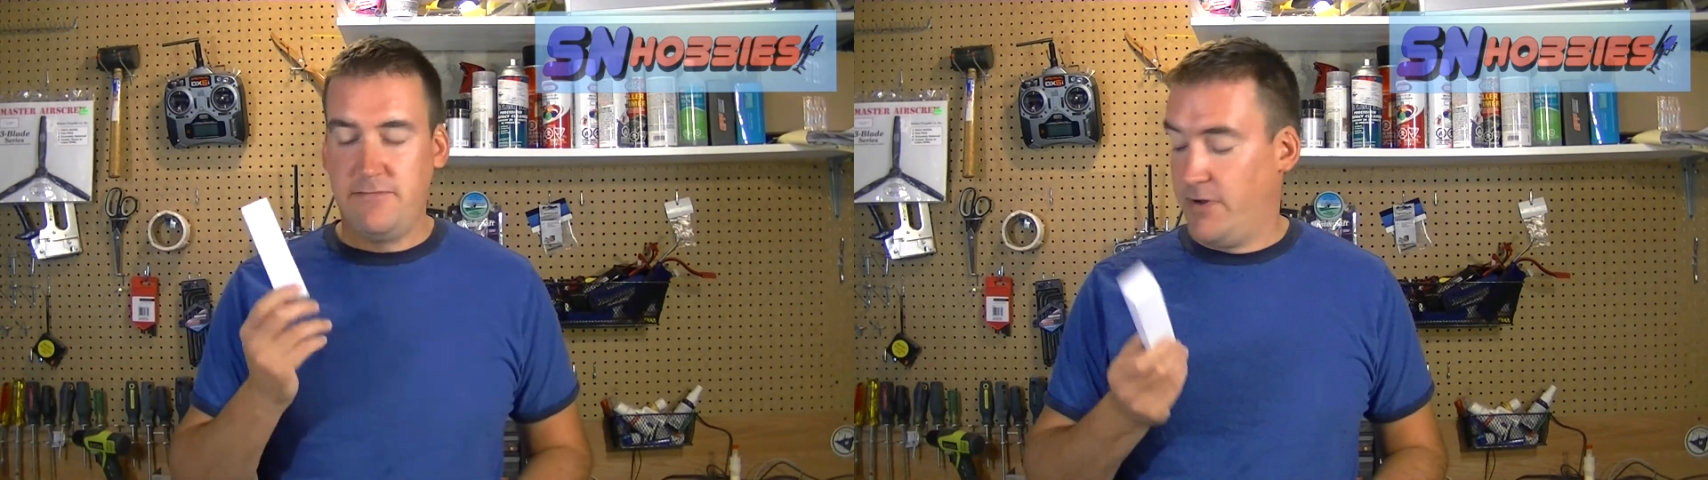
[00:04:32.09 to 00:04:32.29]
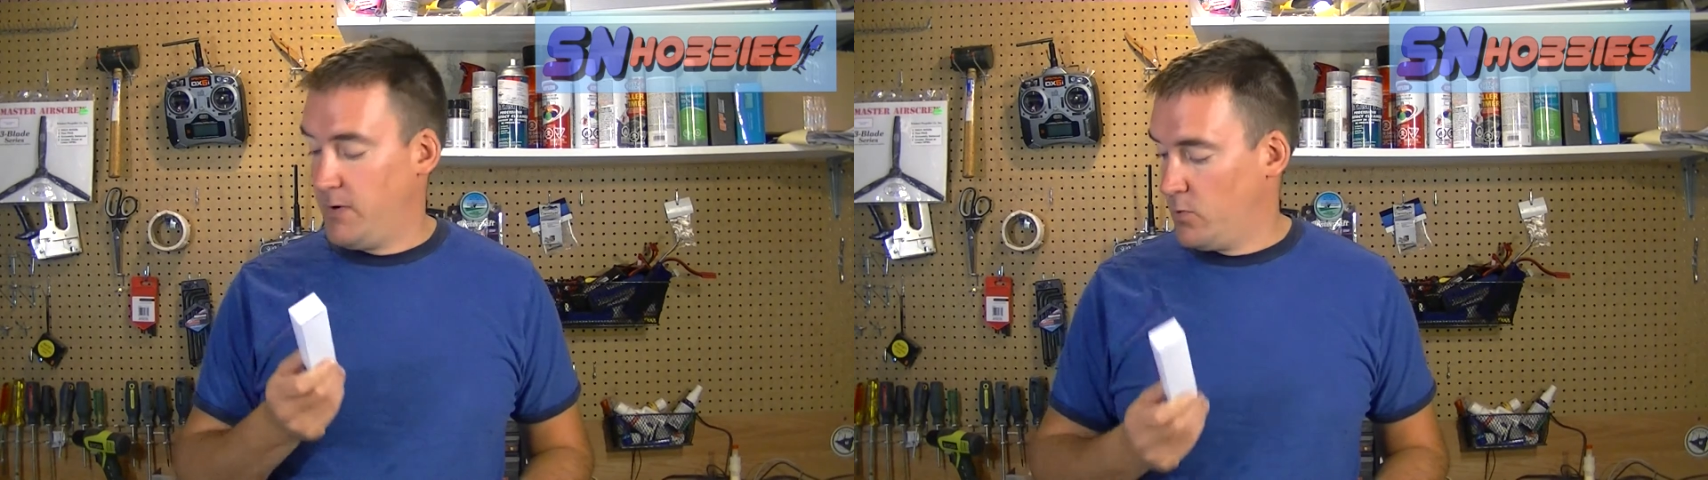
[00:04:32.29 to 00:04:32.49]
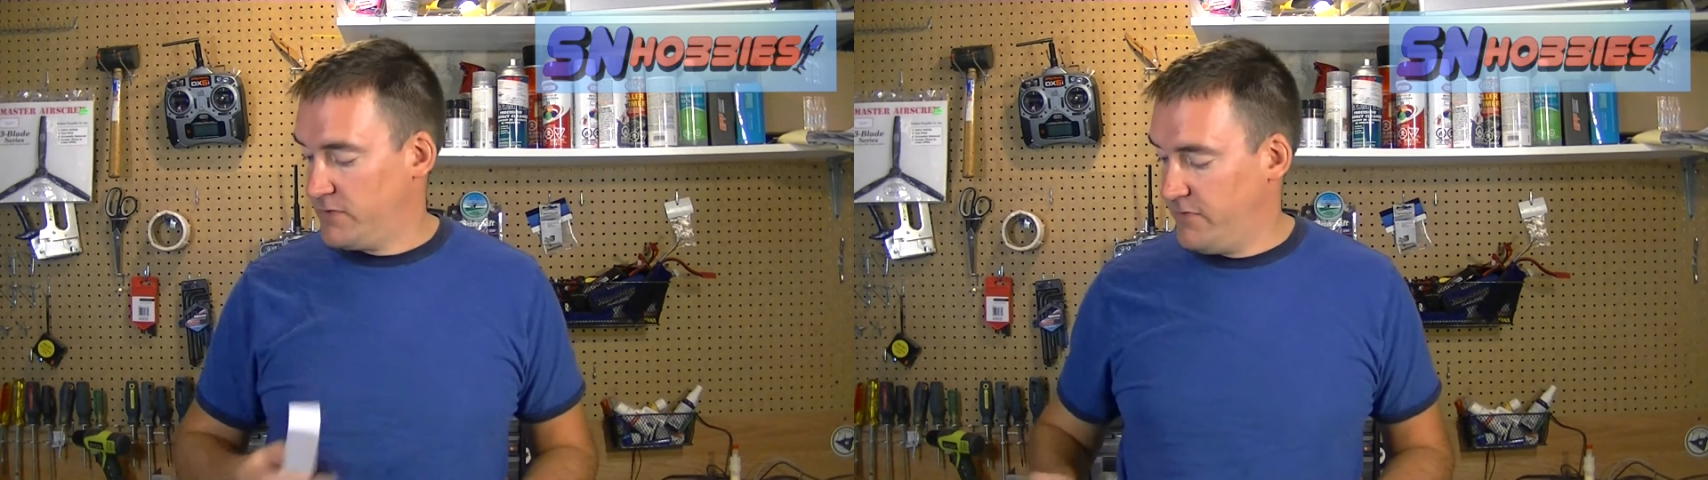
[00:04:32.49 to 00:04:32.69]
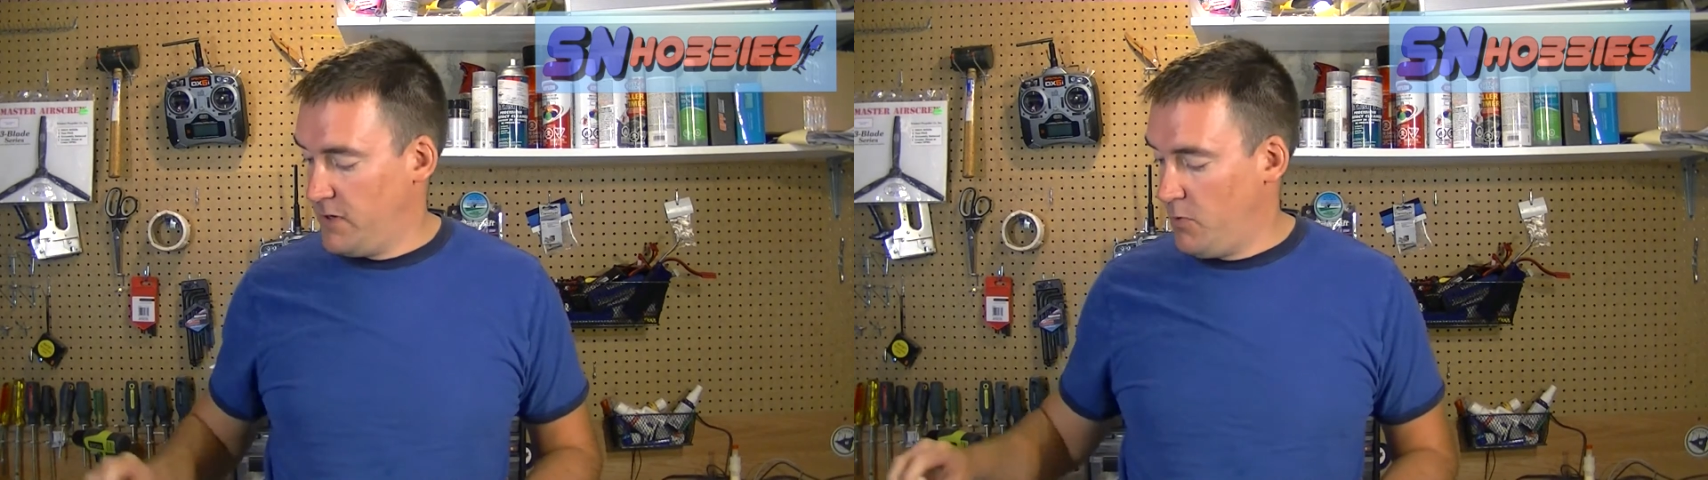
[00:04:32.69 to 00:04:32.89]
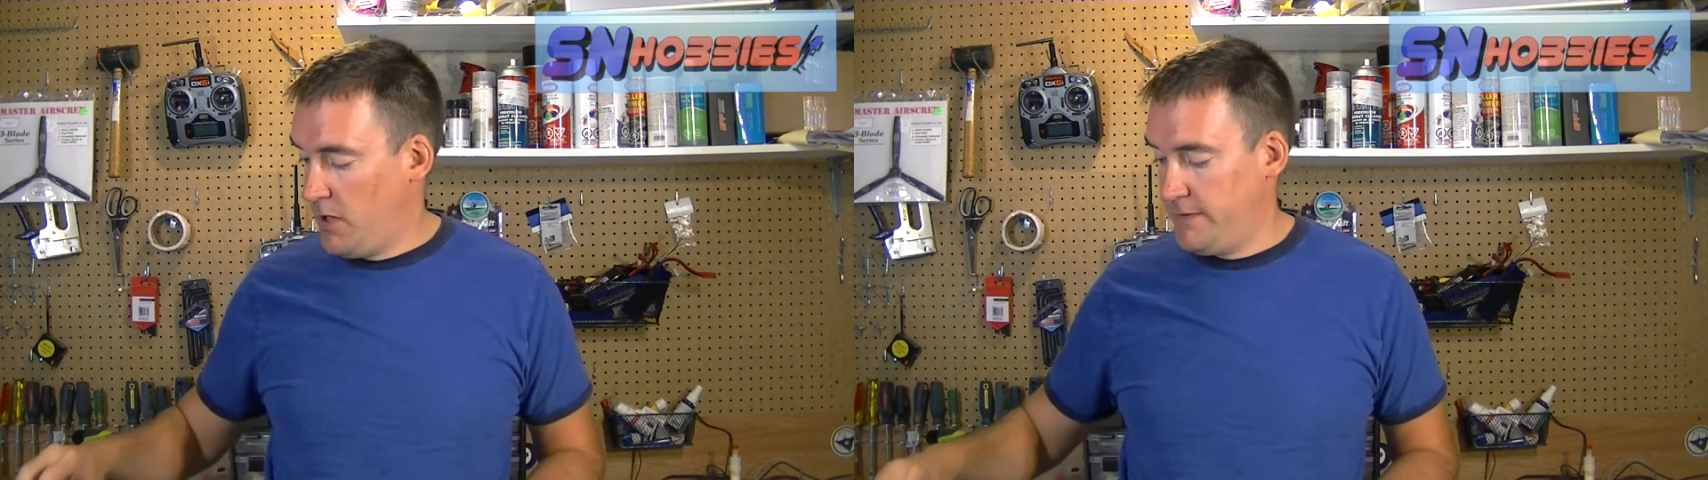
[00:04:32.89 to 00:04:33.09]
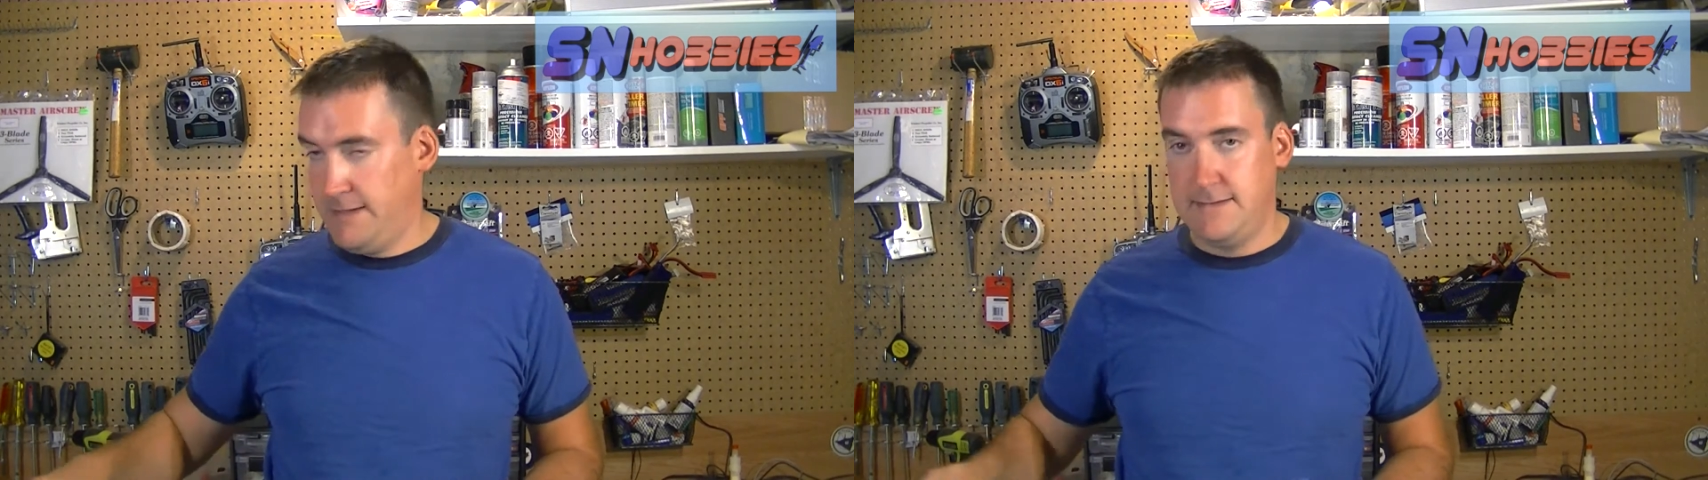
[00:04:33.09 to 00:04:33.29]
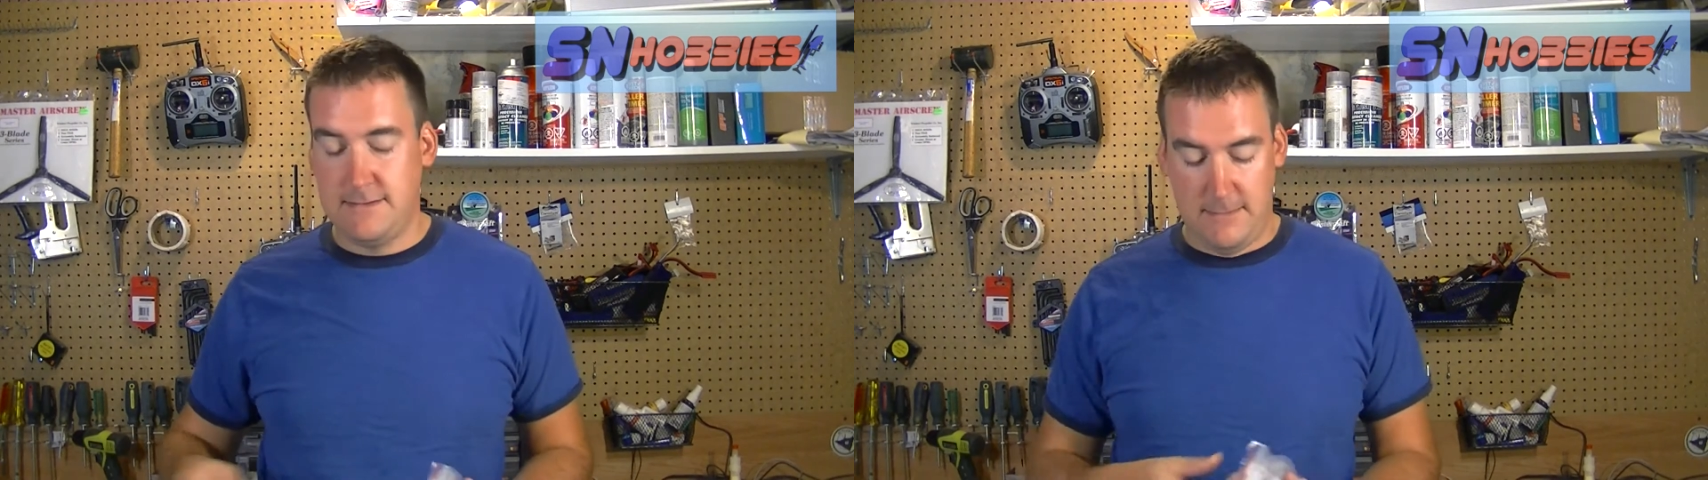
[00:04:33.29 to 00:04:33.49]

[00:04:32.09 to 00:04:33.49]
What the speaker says: I find works very well on these.